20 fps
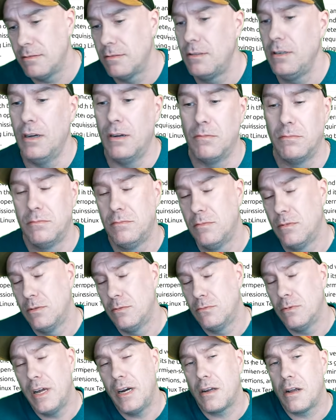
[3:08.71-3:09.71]
You know,
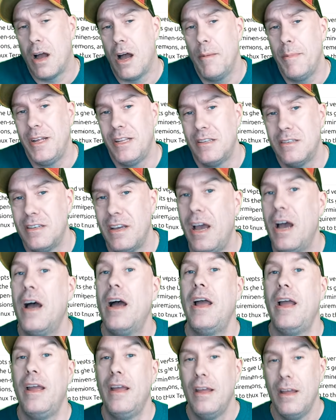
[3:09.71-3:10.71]
write a comment, say
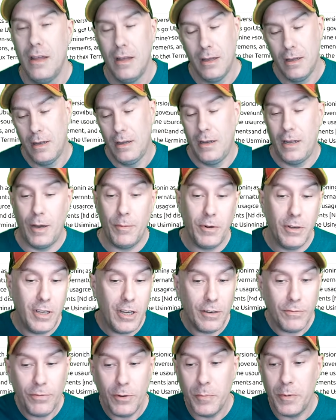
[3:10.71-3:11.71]
hi. I want to
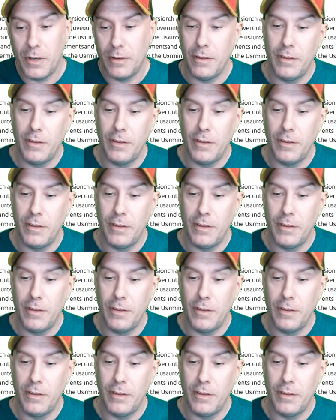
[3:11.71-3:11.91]
hear from you.